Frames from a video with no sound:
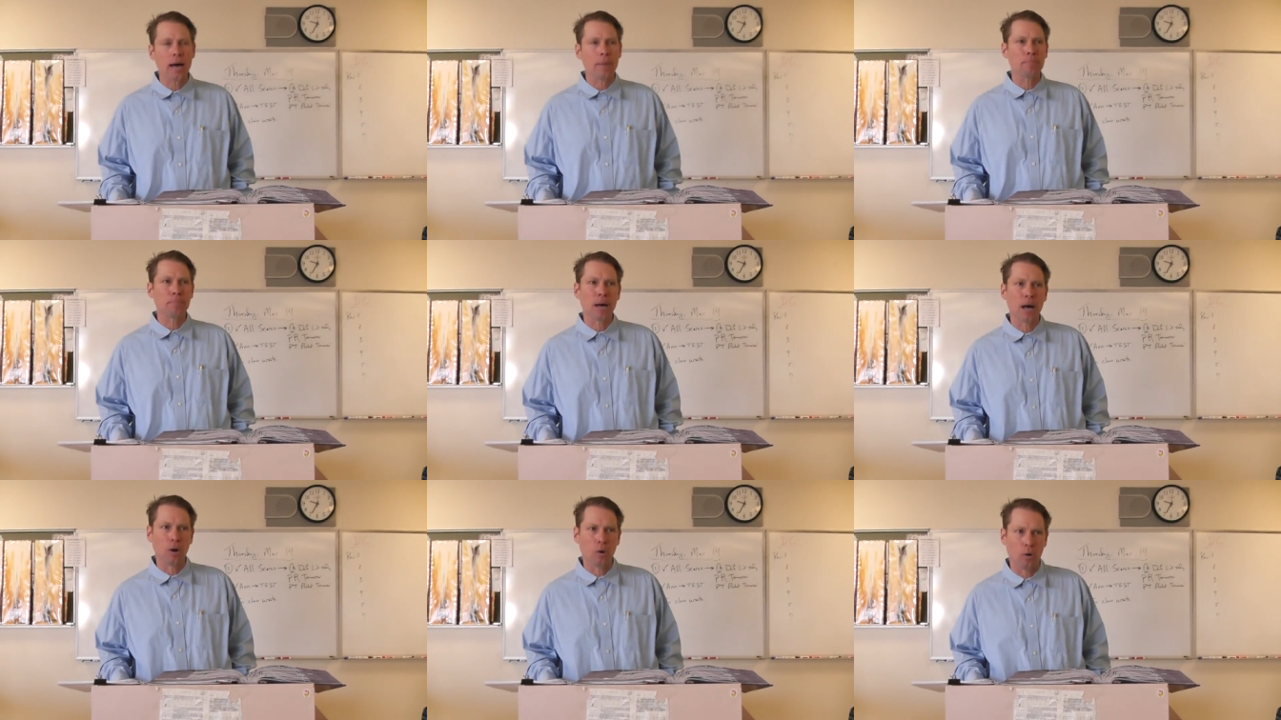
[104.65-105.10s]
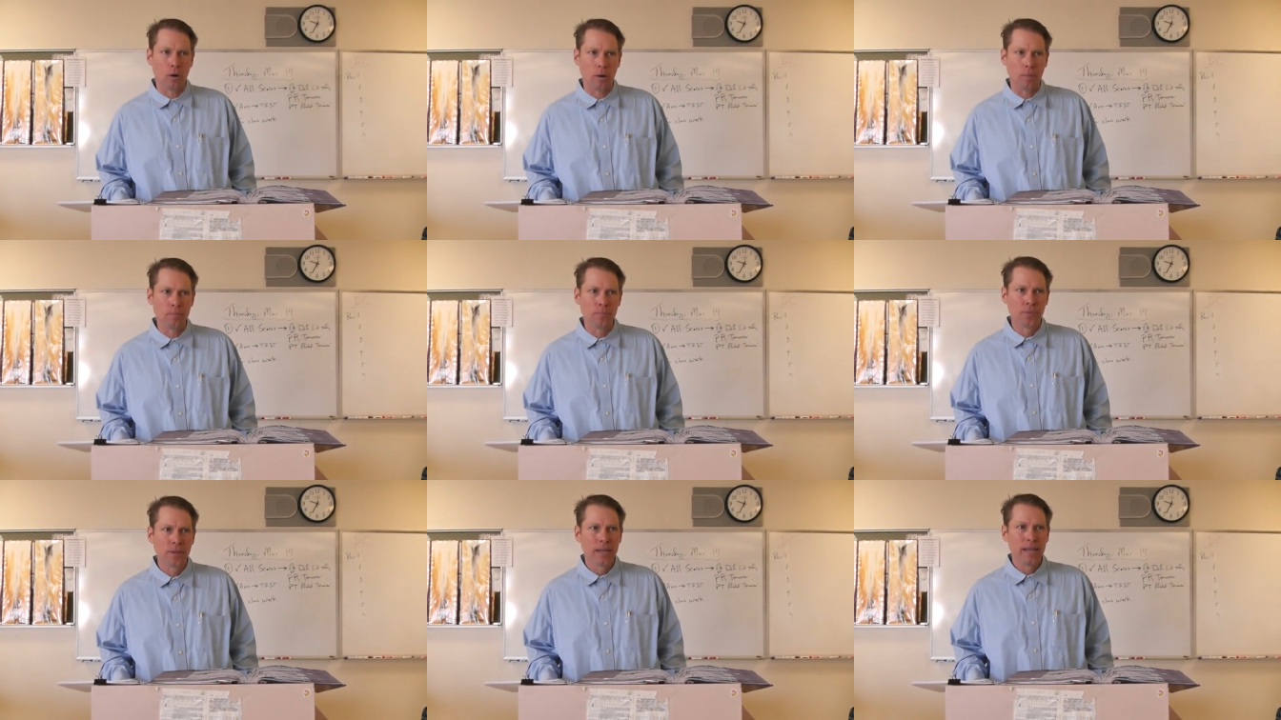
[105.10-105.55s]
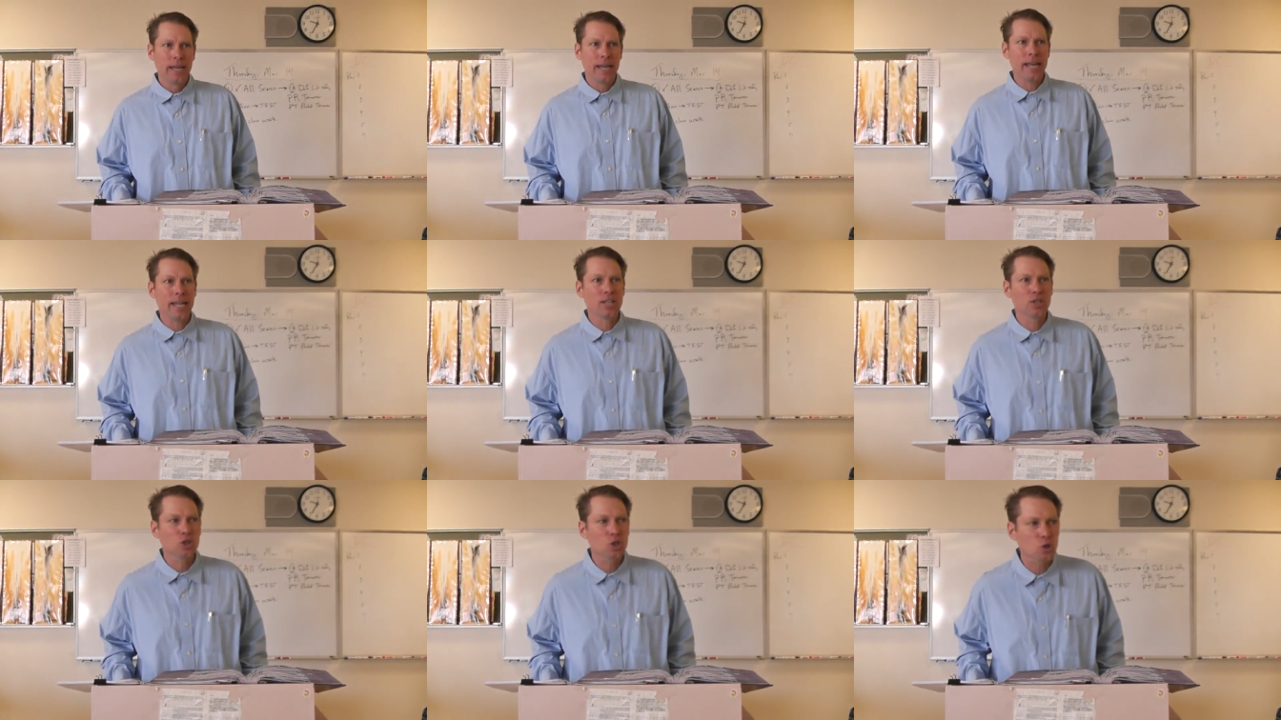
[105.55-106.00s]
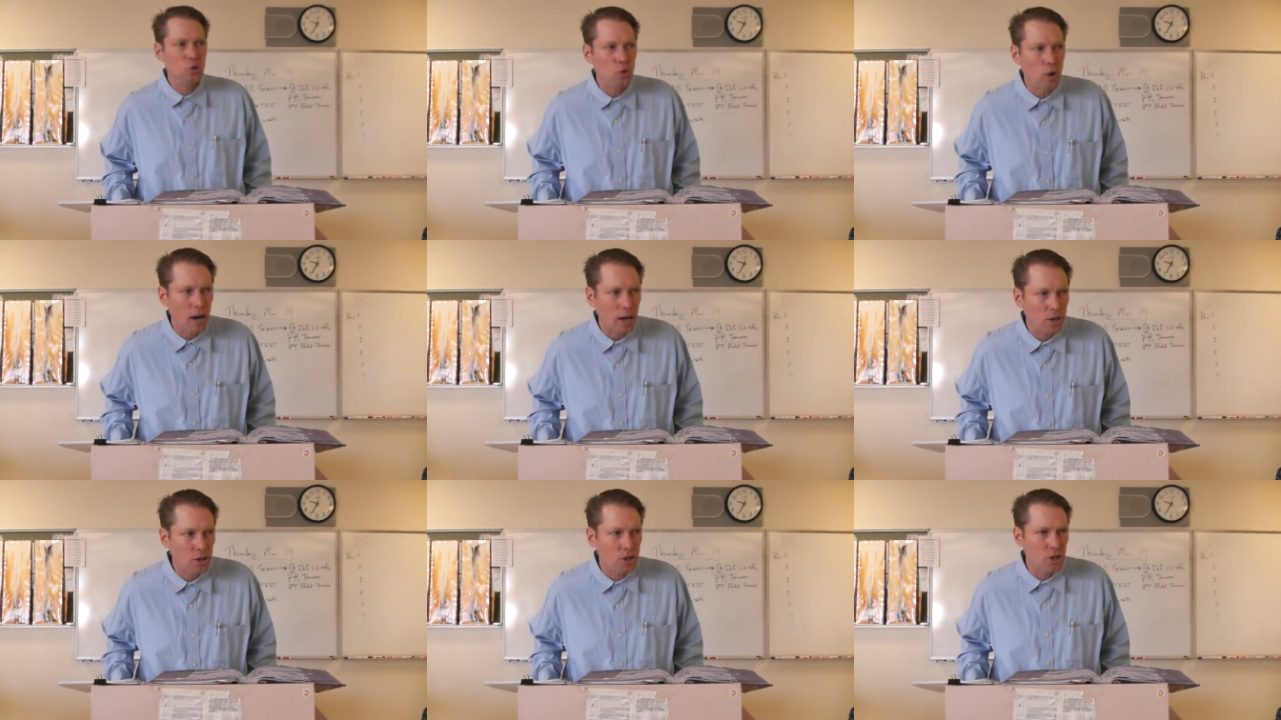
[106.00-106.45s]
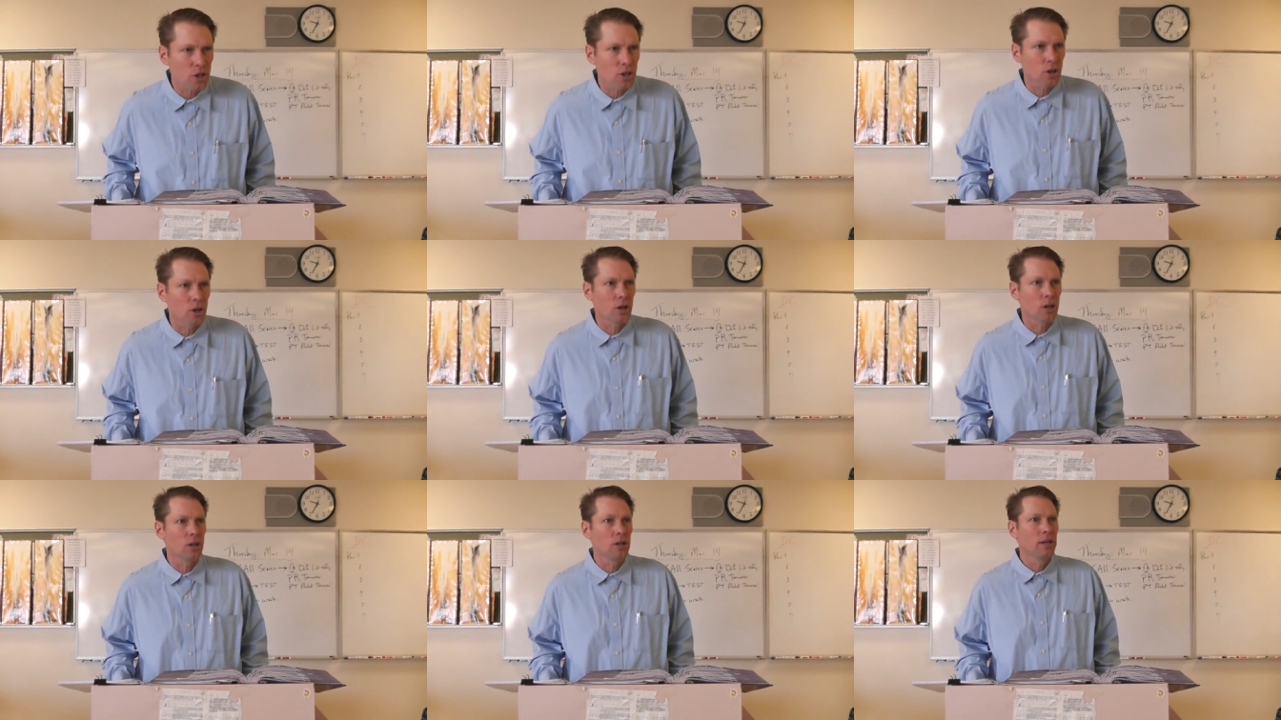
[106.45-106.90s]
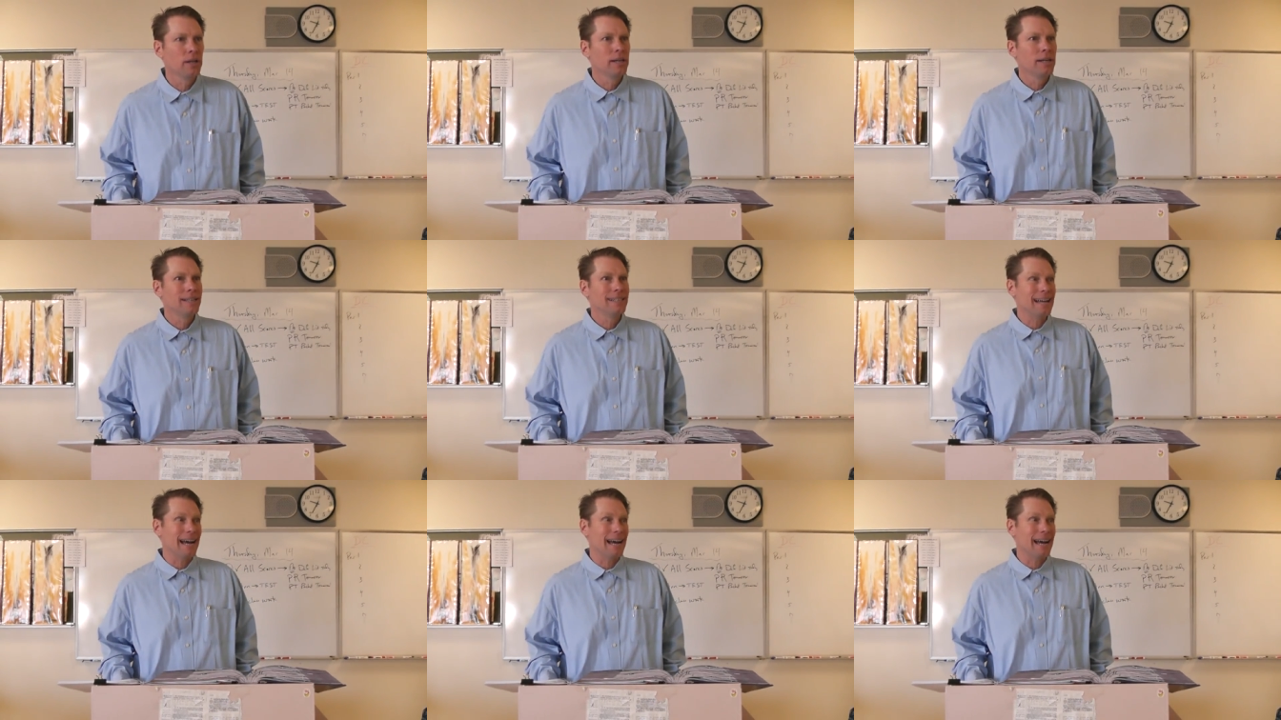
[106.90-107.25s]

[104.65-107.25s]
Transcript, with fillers: a poem instructional,